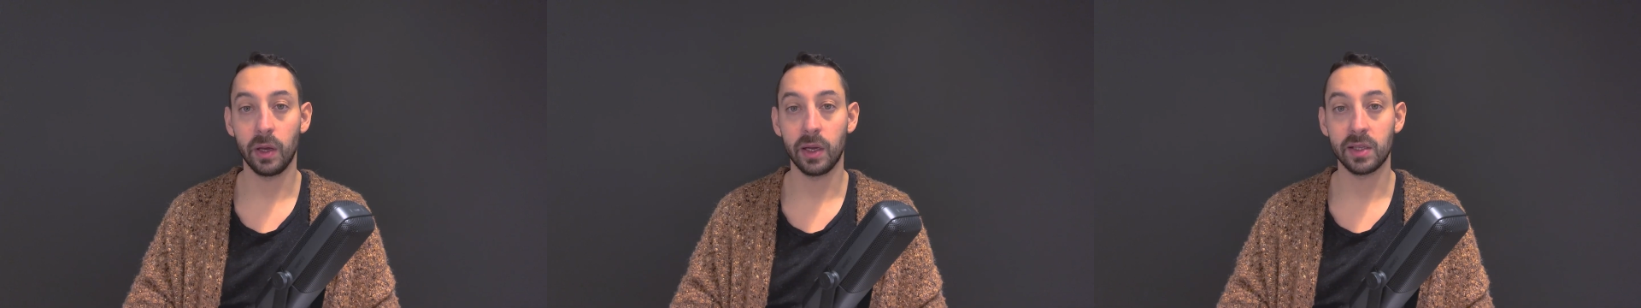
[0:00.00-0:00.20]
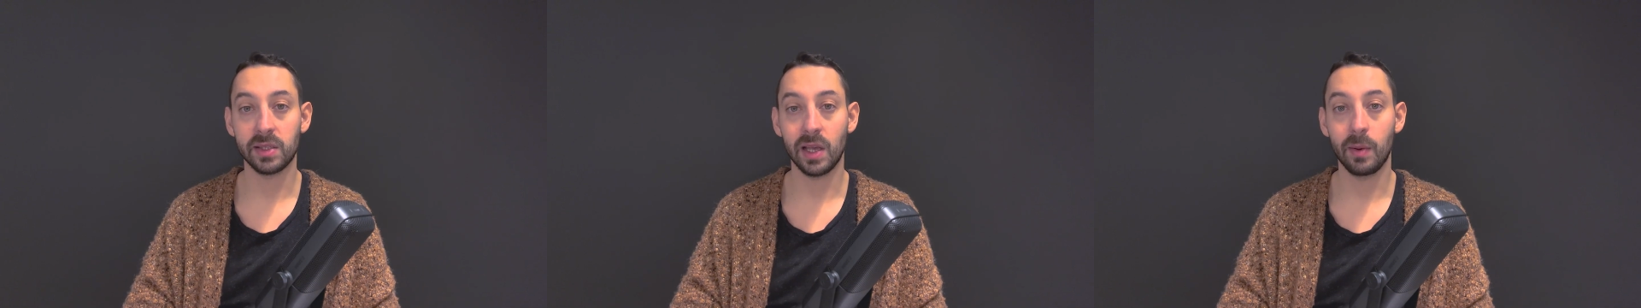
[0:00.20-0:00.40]

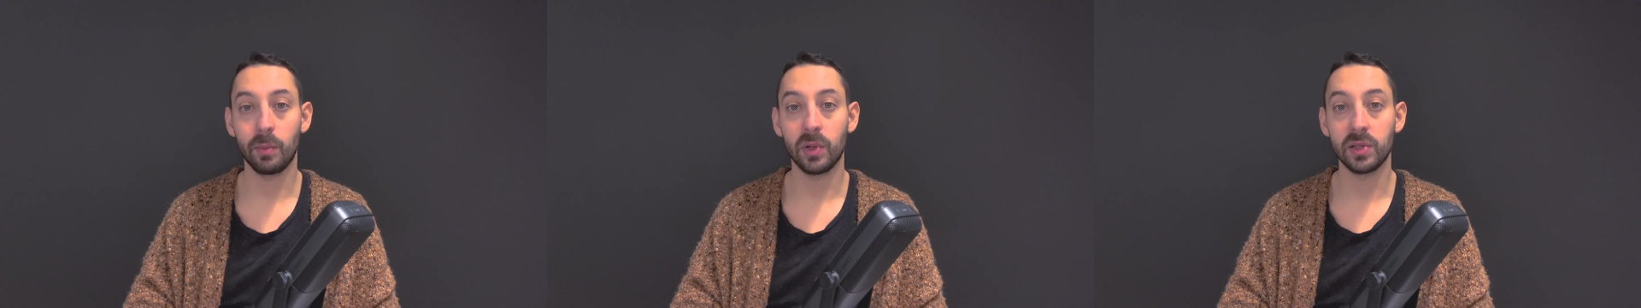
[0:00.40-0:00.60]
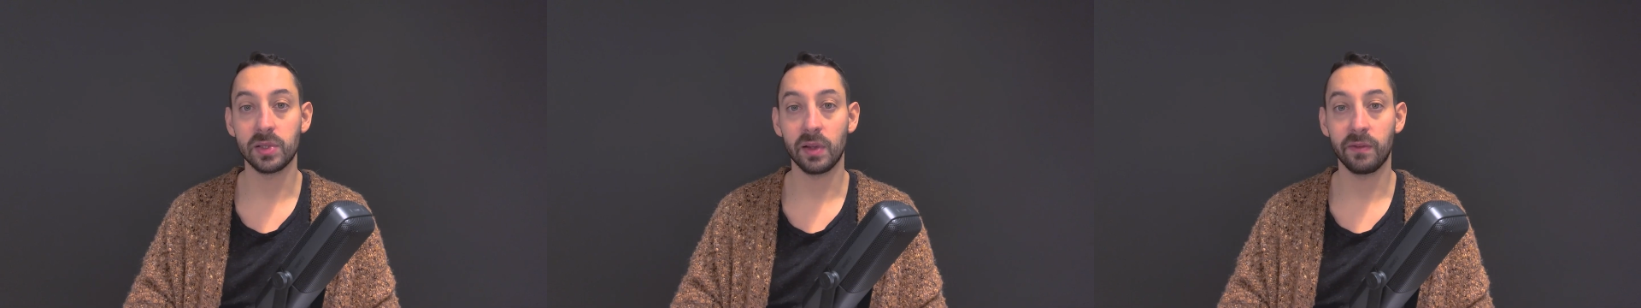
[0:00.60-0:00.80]

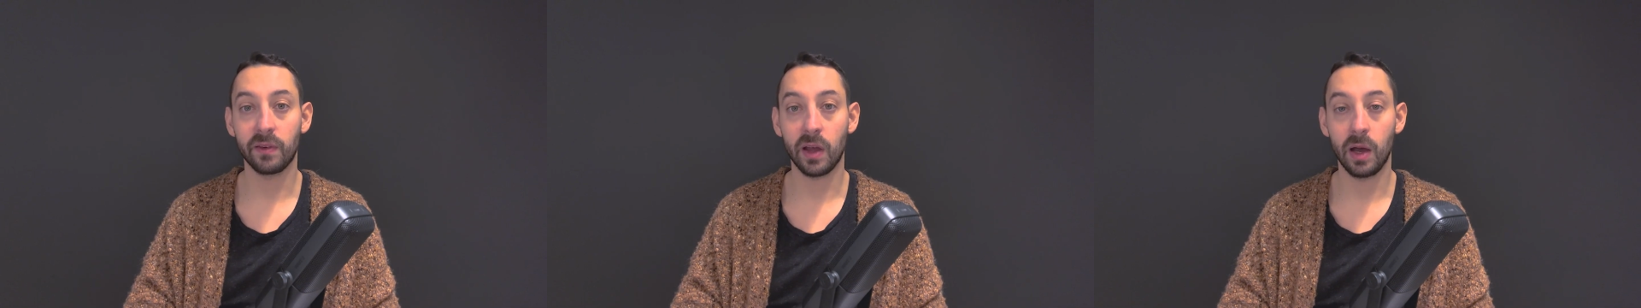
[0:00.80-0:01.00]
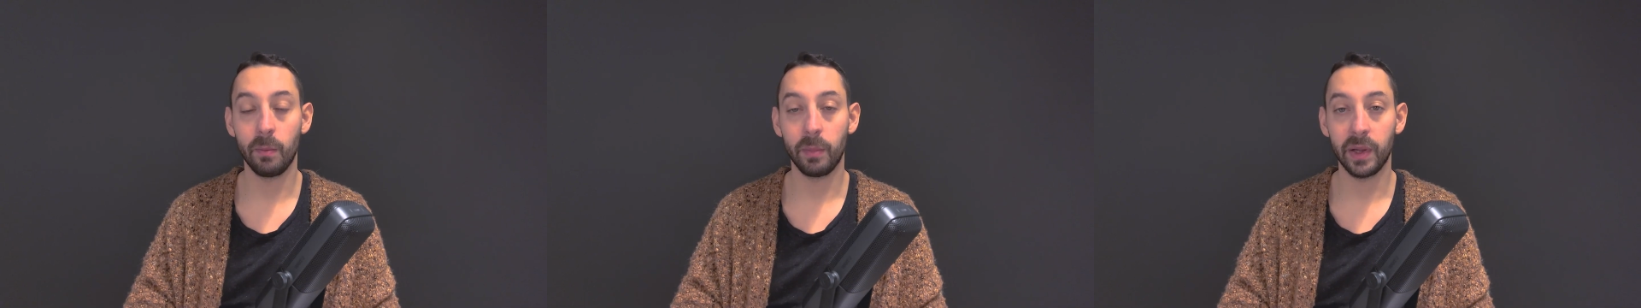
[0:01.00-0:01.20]
examples of
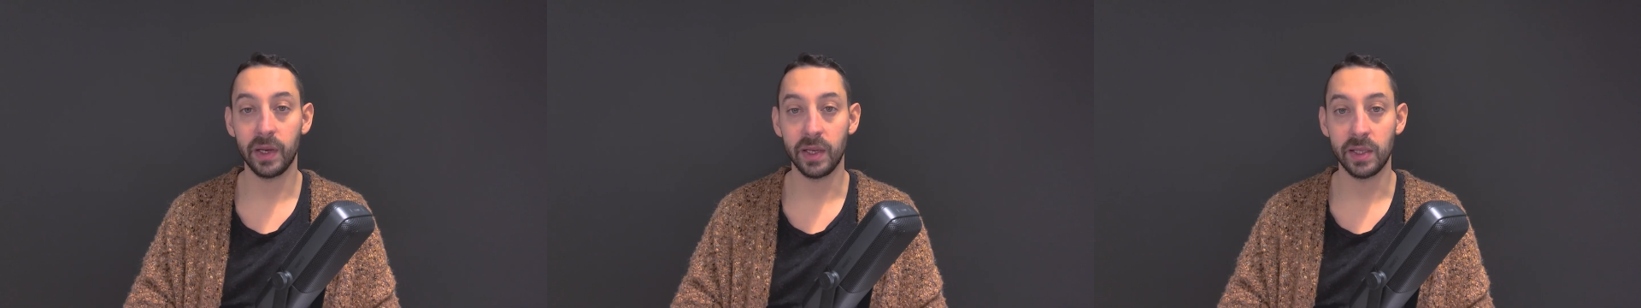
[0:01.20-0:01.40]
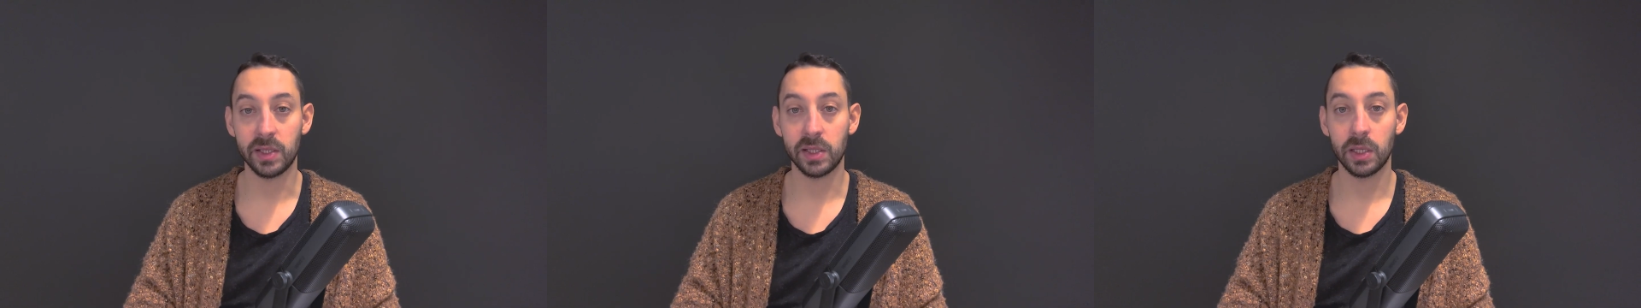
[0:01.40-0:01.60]

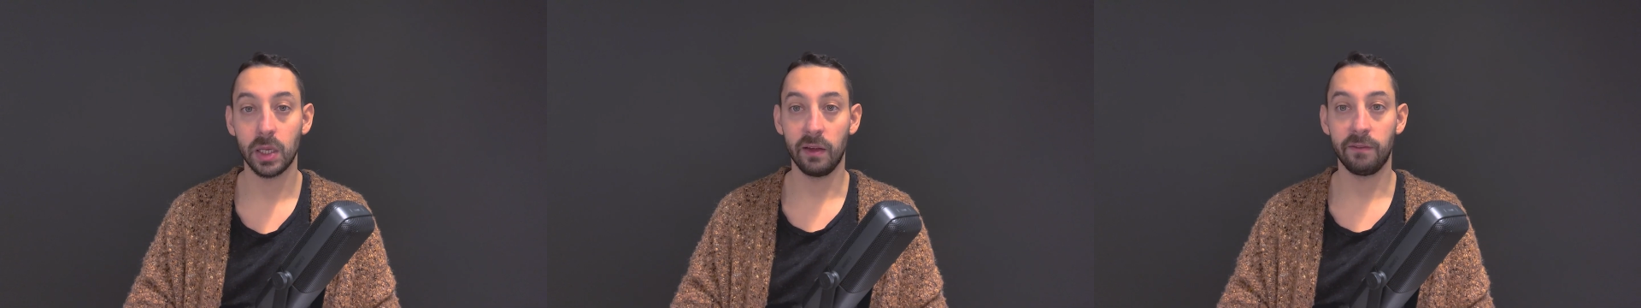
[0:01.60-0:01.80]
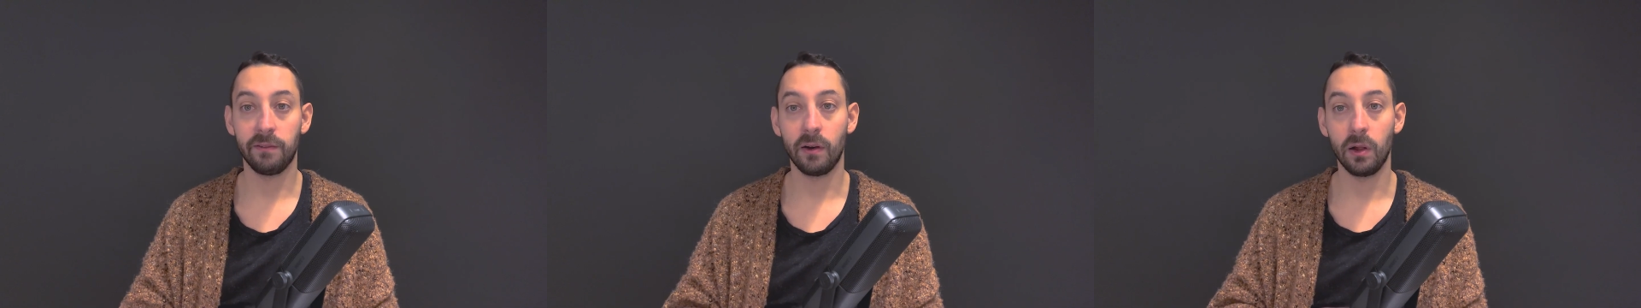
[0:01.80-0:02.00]
companies
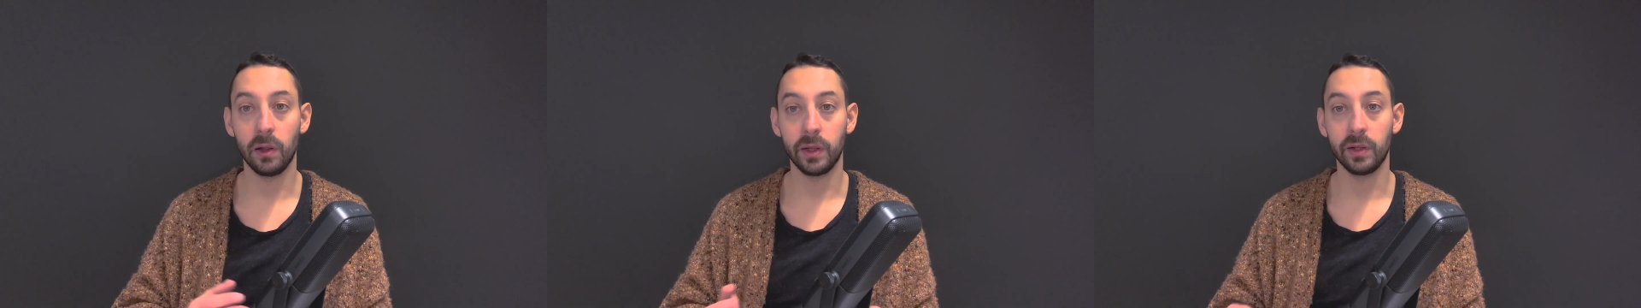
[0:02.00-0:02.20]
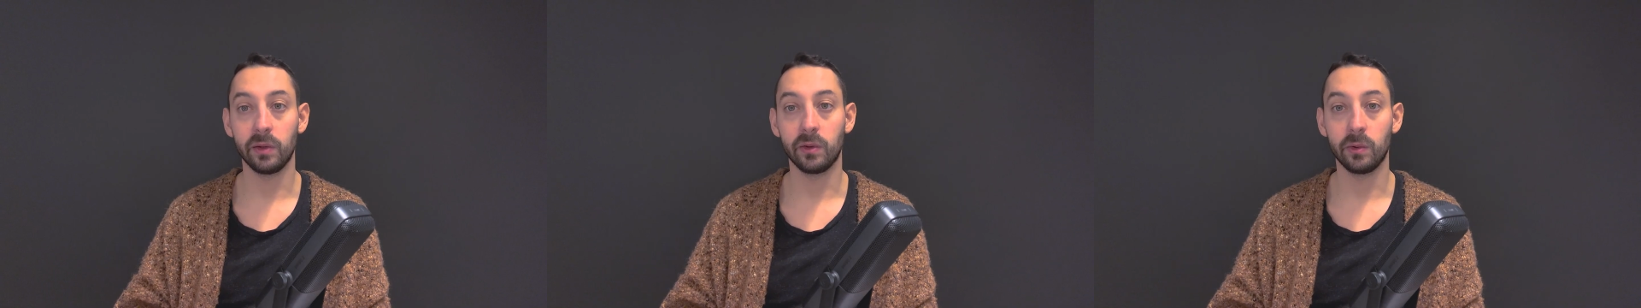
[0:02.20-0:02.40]
that
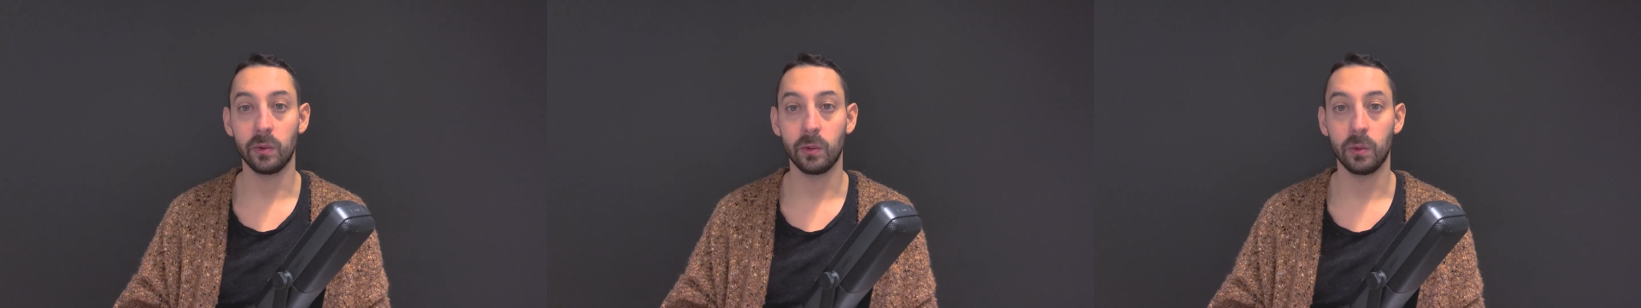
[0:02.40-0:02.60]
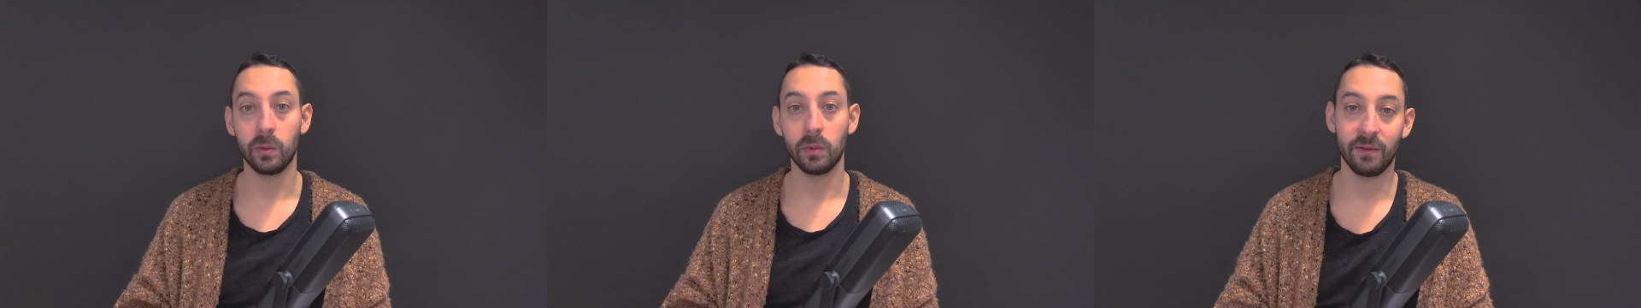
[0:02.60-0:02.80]
fall
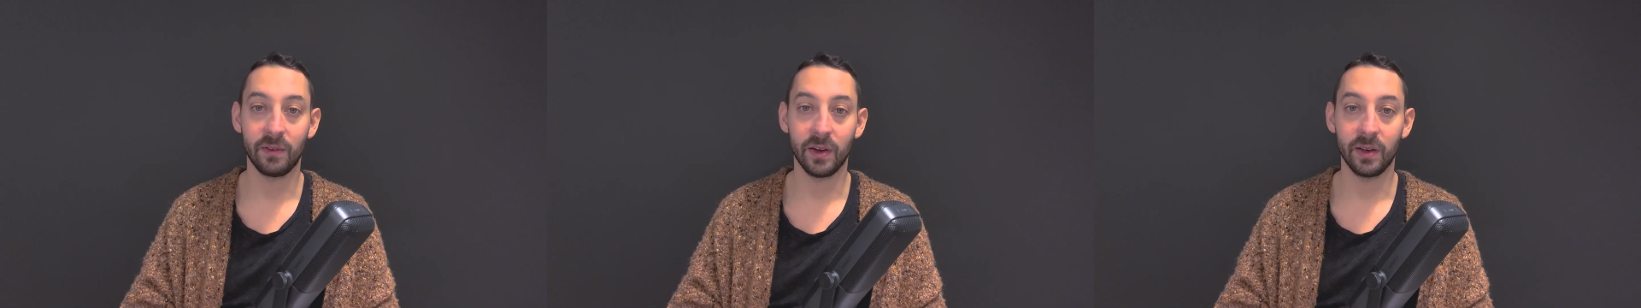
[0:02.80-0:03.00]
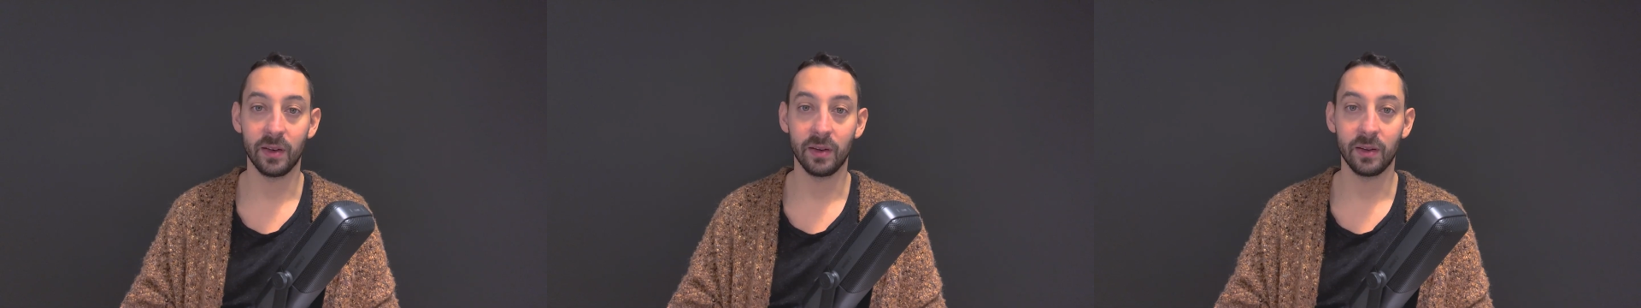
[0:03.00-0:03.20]
into
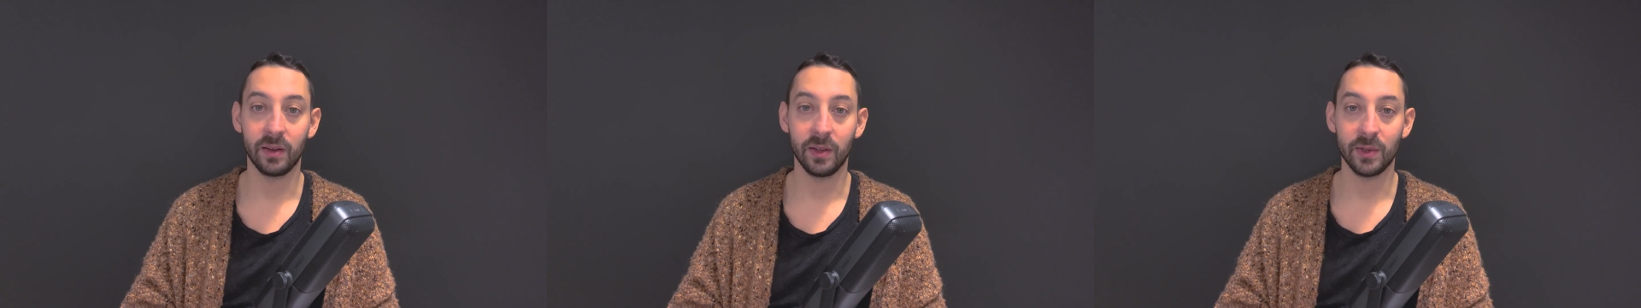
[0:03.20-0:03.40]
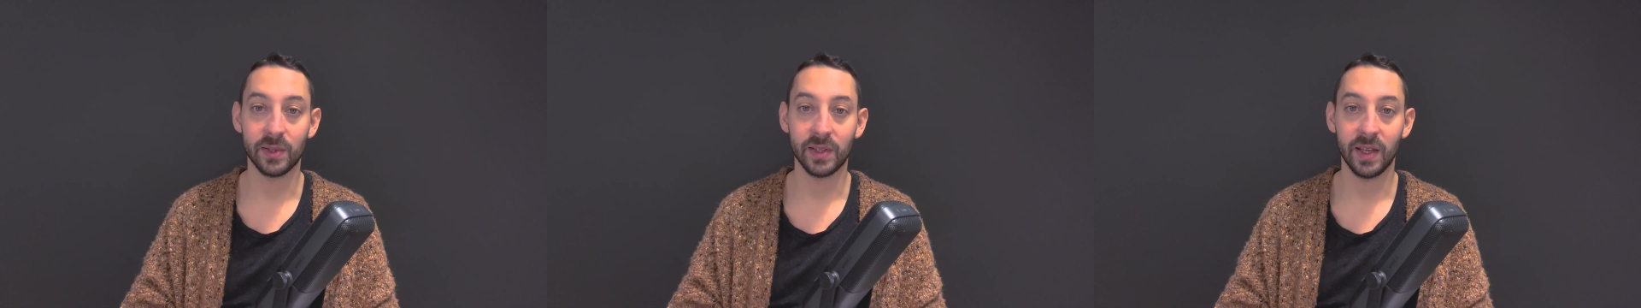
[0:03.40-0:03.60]
different use